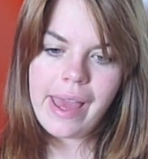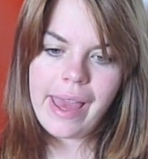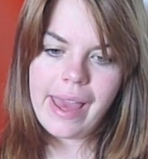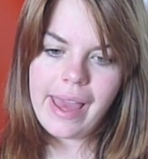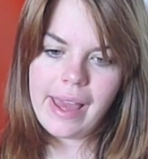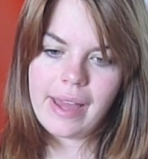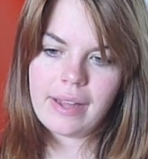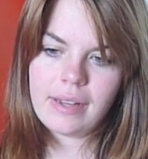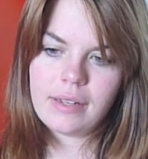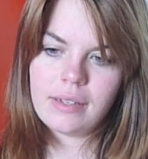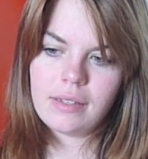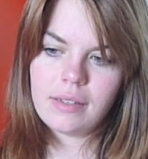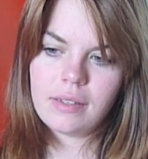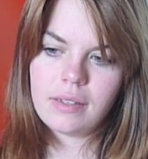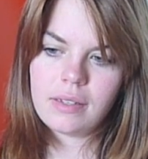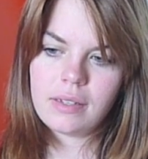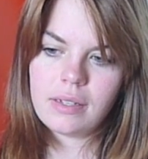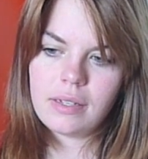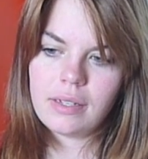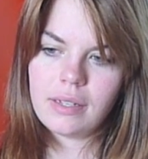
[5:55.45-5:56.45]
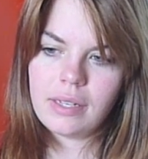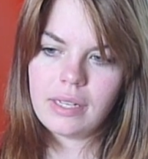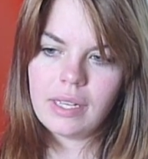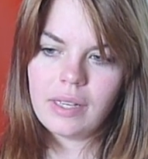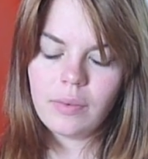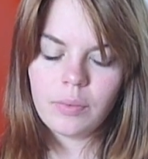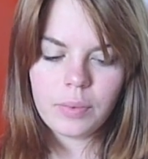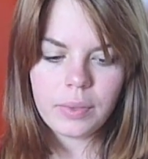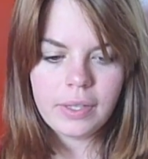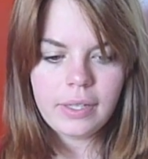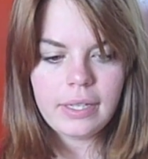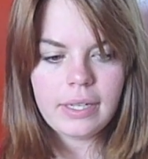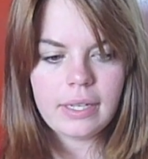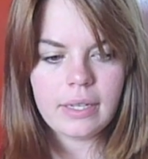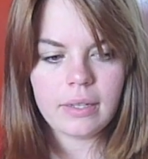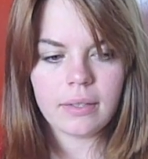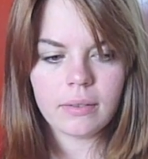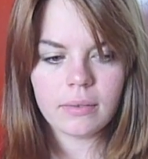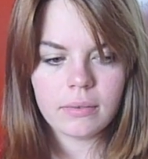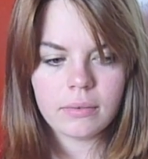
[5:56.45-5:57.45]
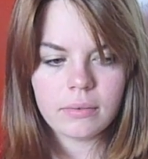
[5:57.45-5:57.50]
And it really,